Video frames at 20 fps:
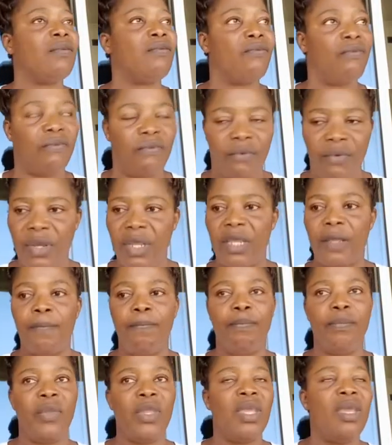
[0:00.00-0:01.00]
free.
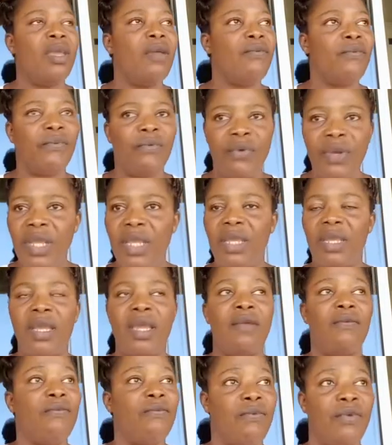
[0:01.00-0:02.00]
Free
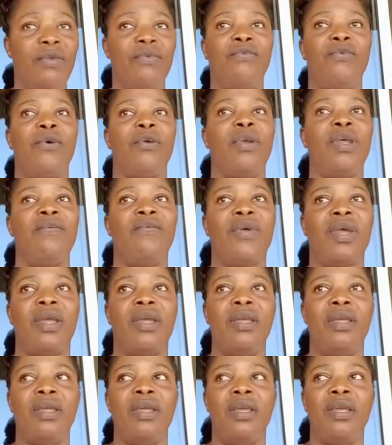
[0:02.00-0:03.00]
and free
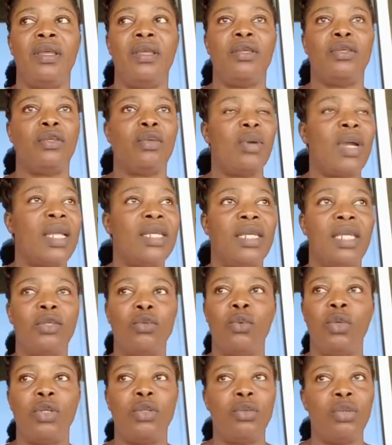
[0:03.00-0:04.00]
forever. So I
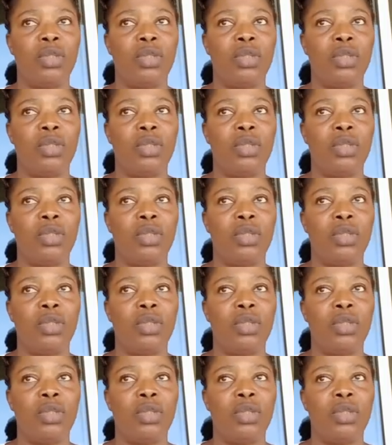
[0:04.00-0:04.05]
just want to